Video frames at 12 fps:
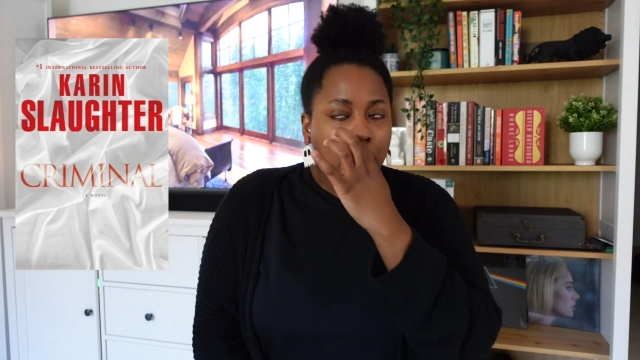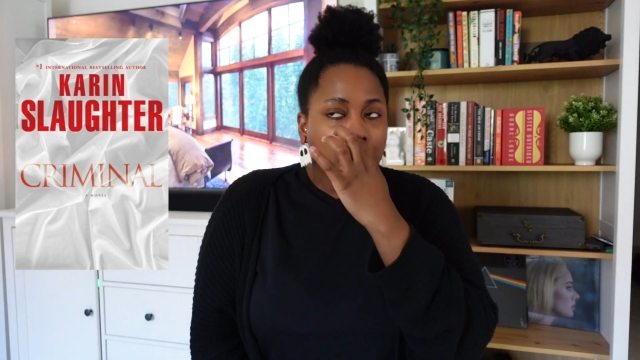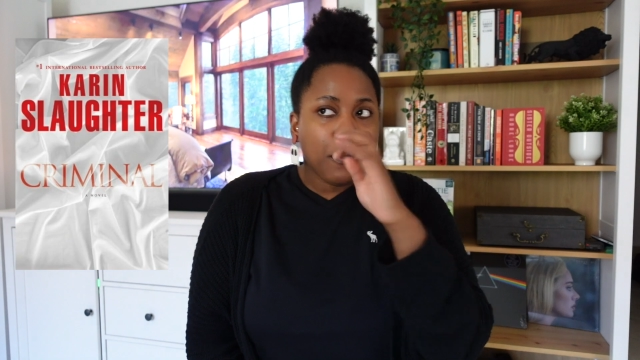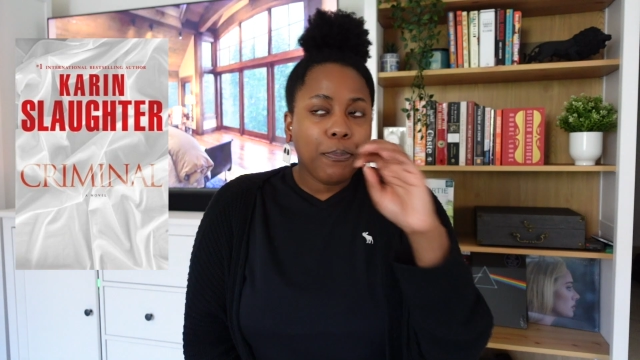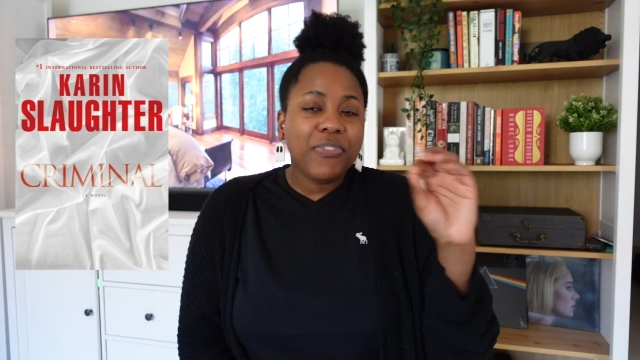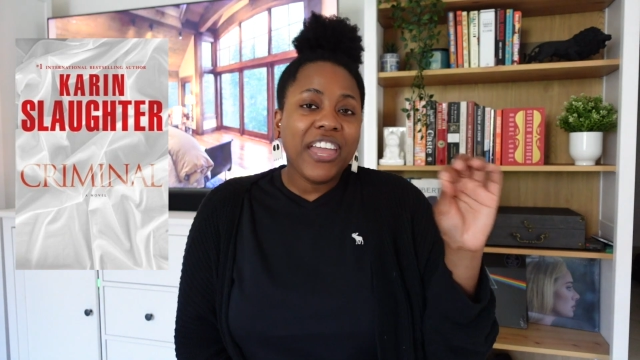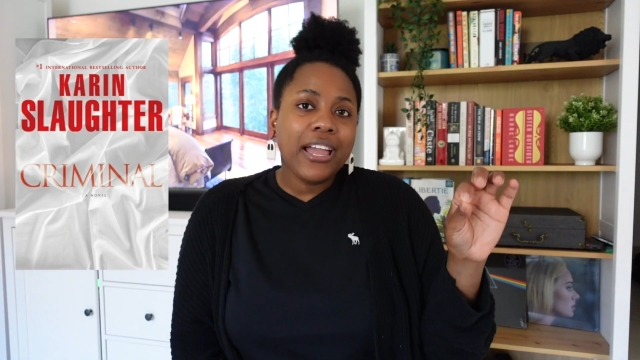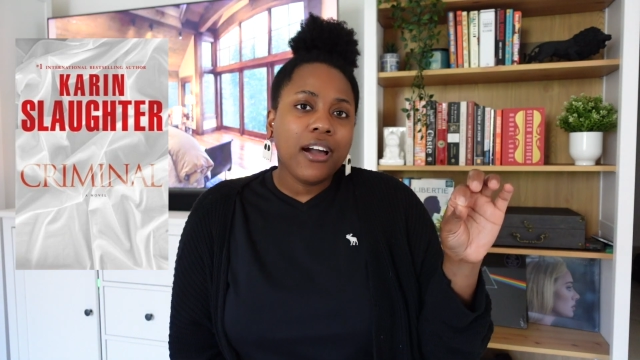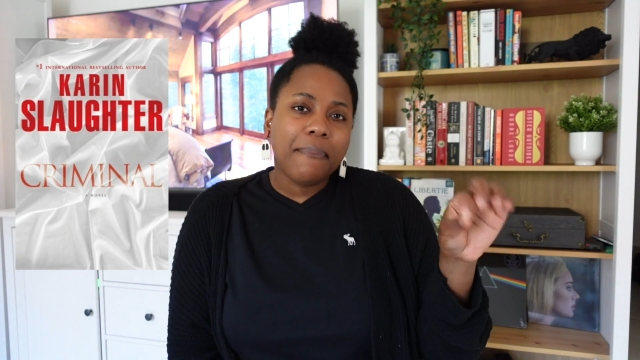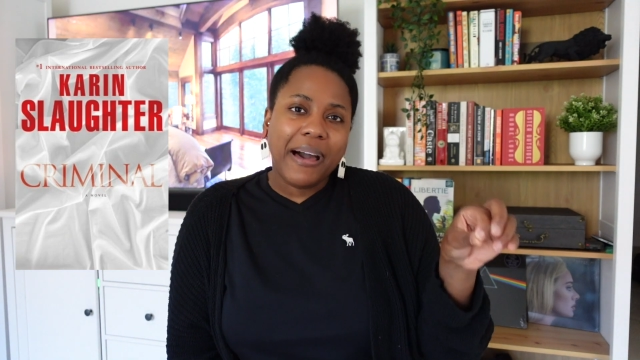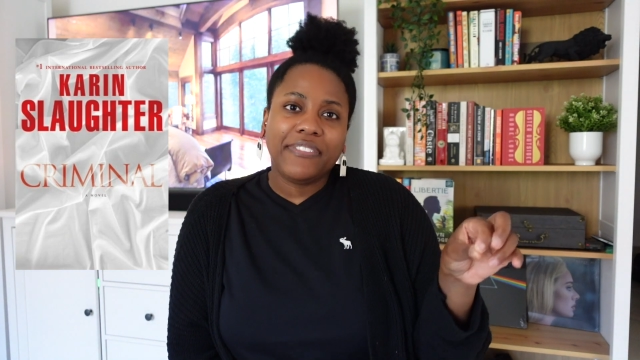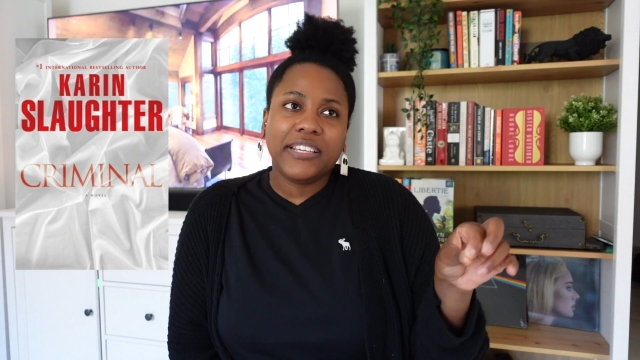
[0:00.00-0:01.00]
The thing
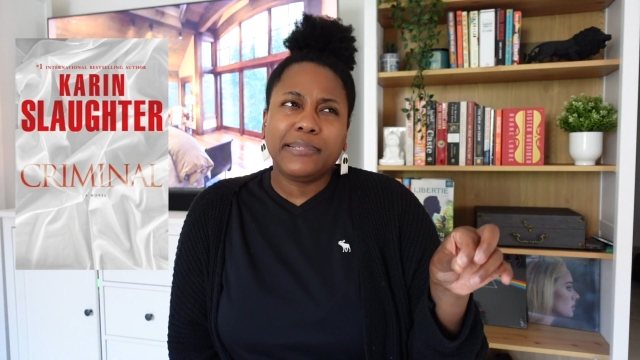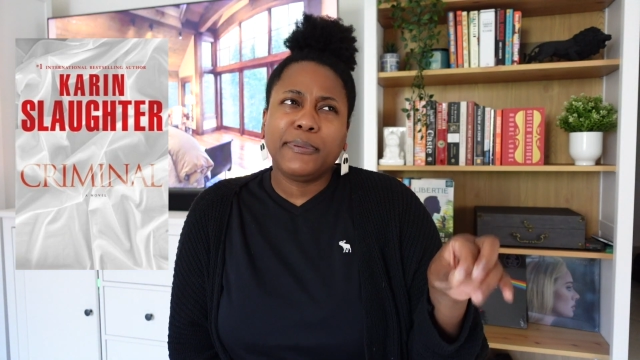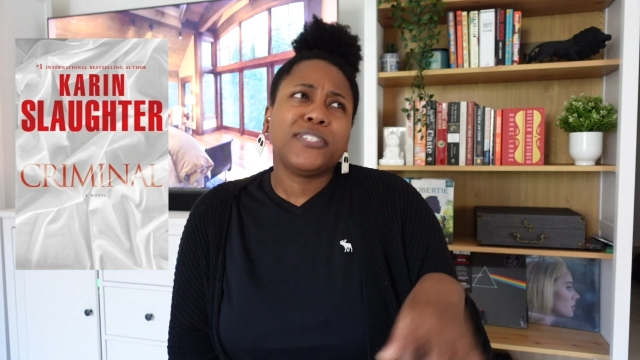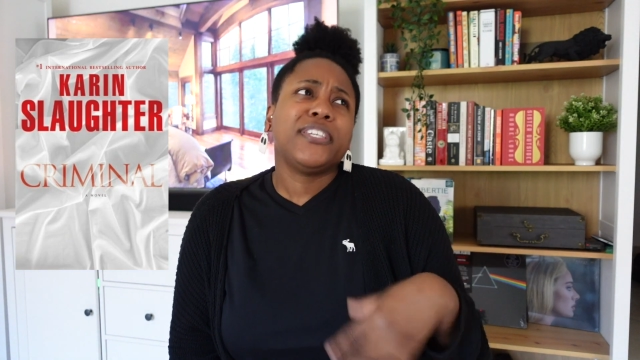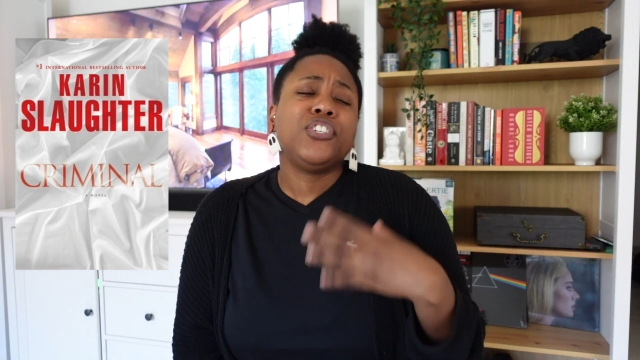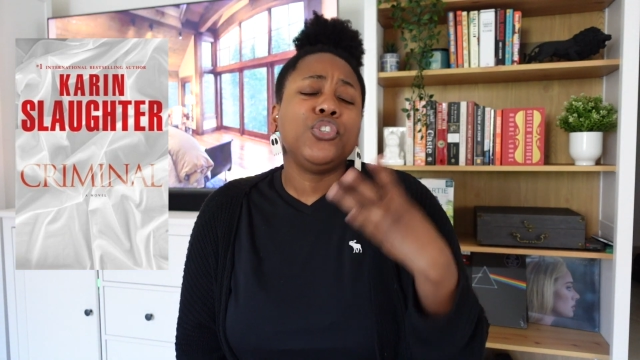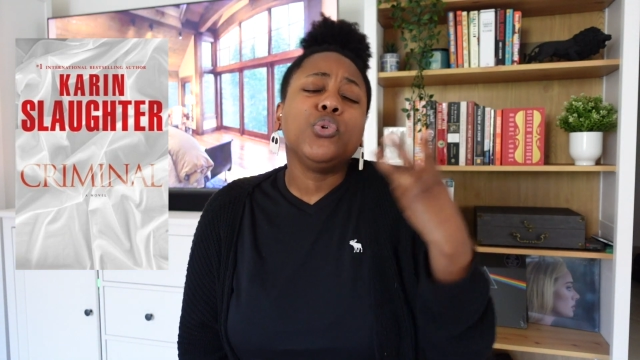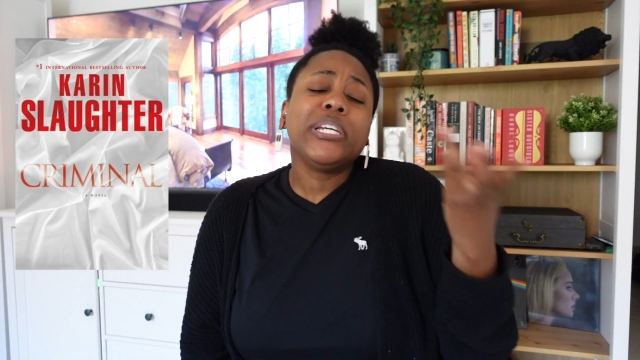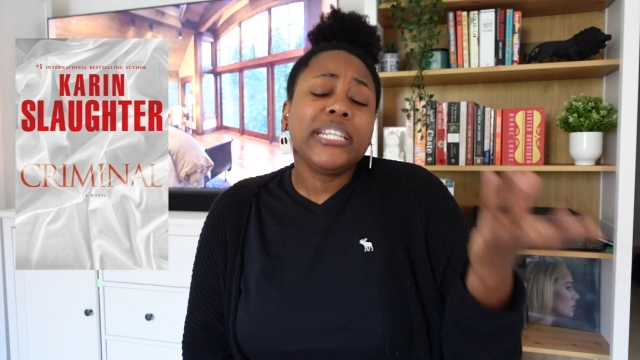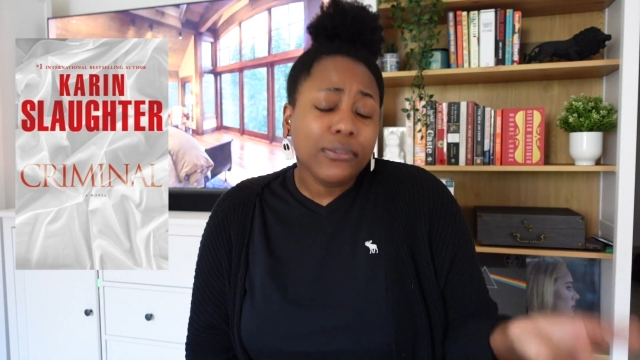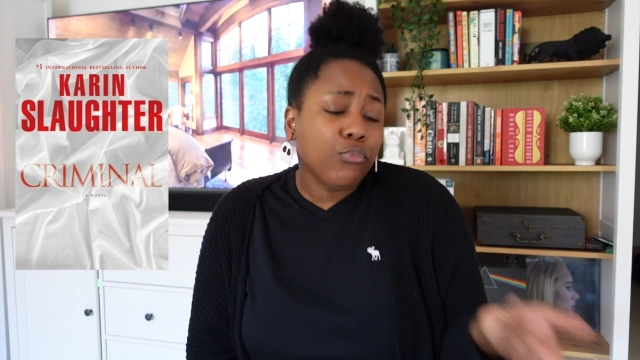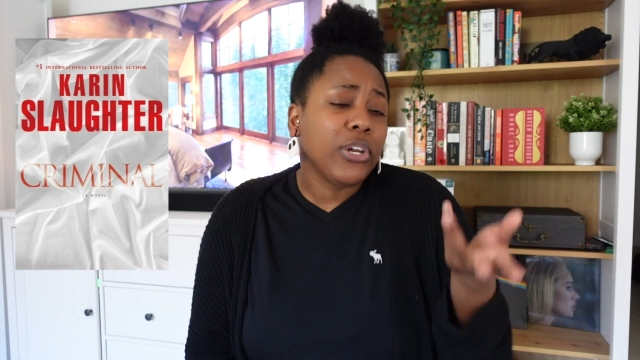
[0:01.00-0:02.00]
about these books is you
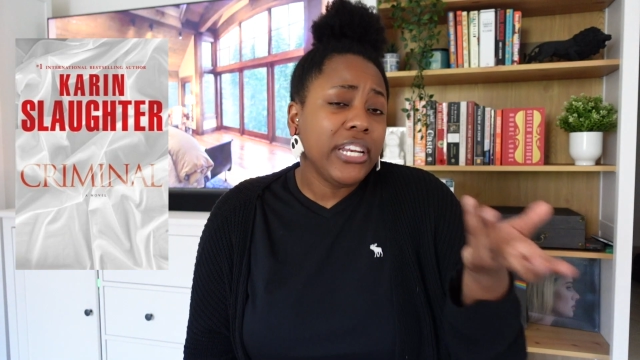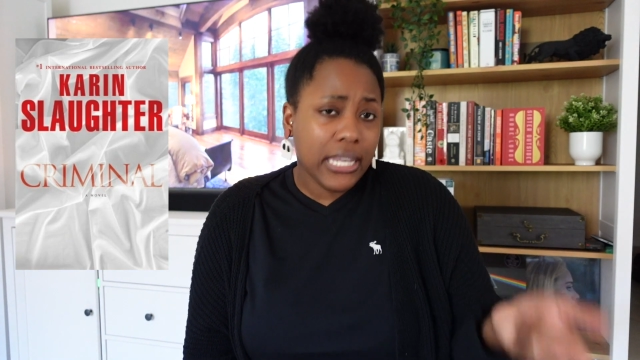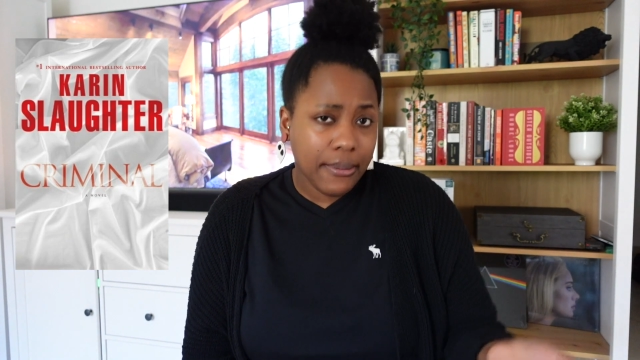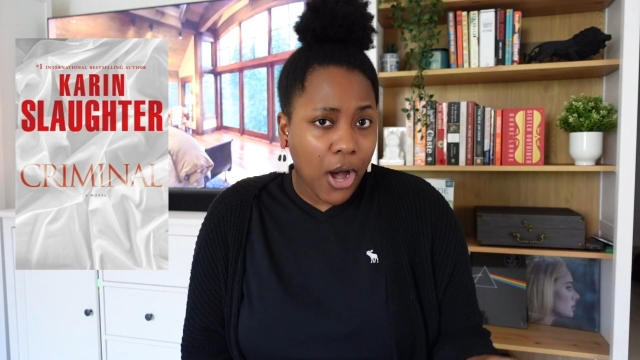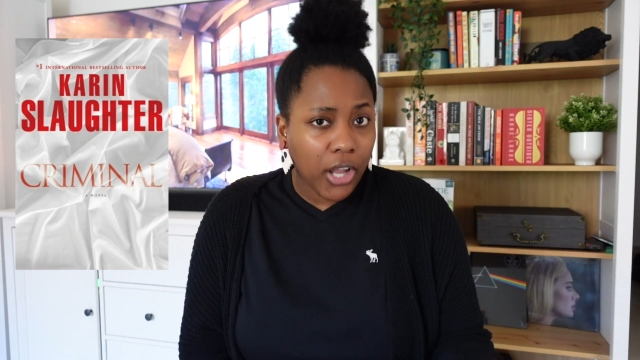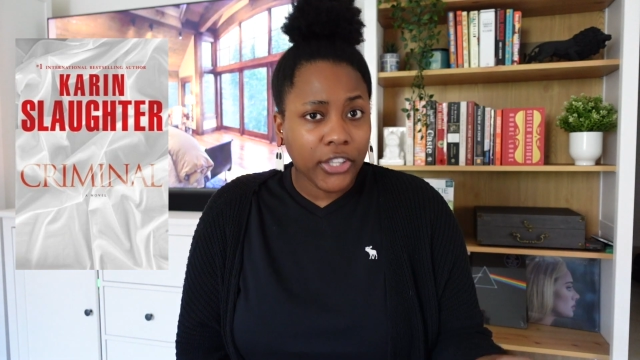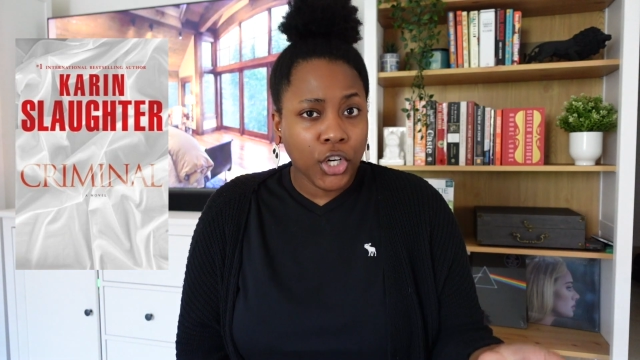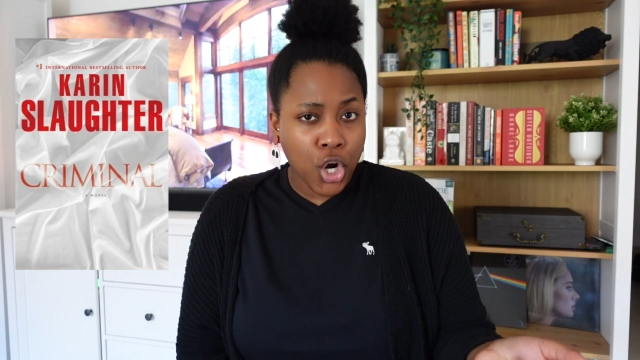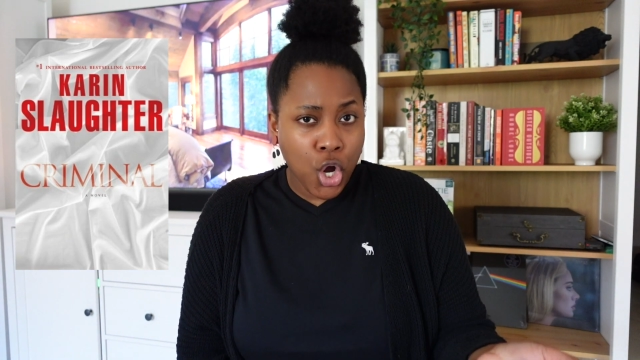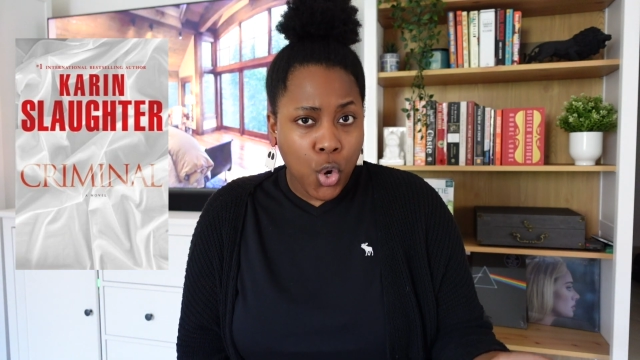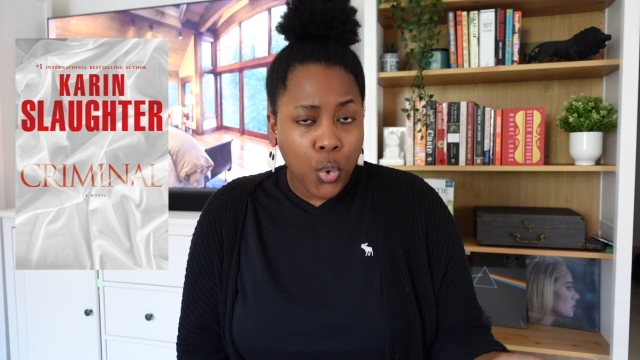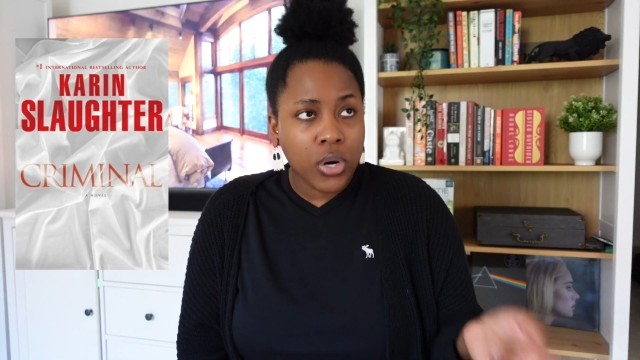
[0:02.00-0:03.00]
can read them on their
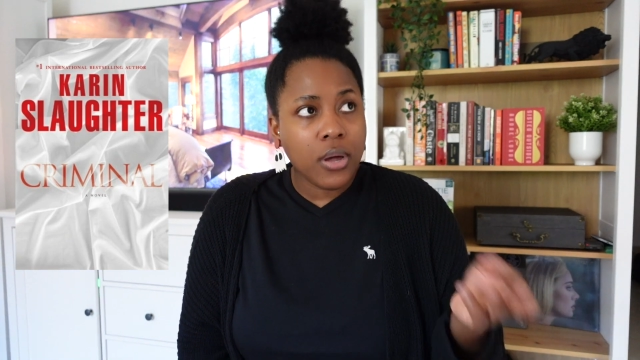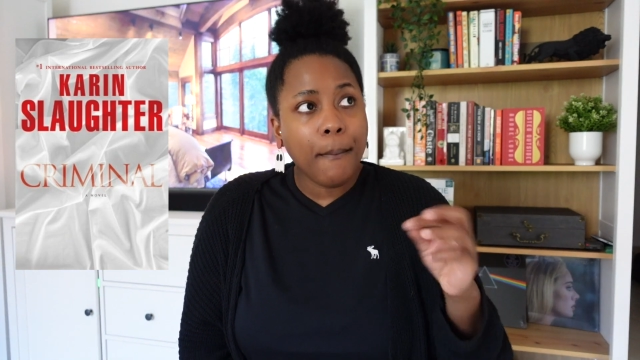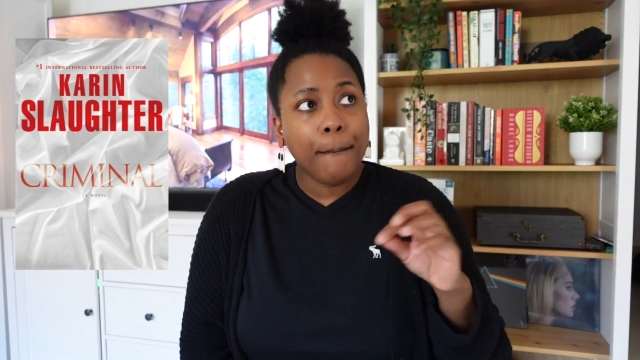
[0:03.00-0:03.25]
own,